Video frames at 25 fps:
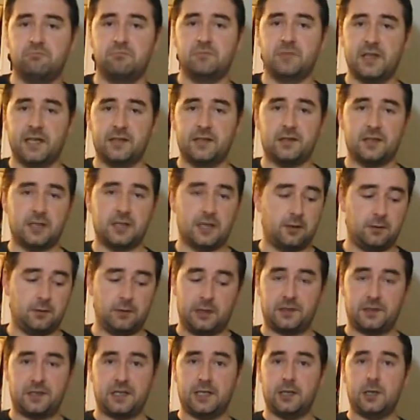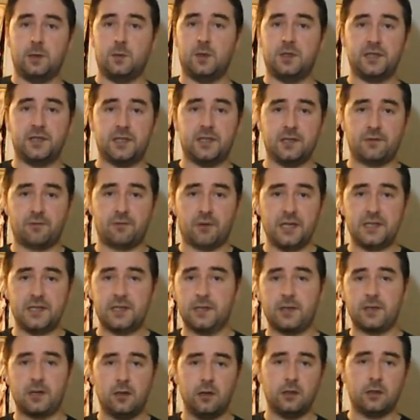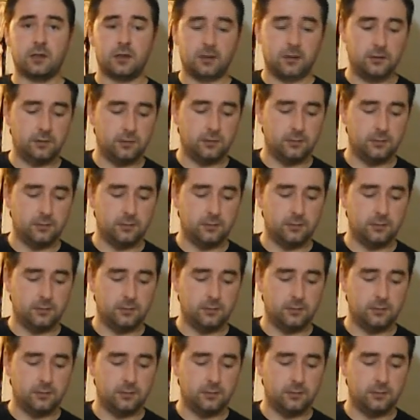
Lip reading: That's so. I'll see you once this rice is cooked.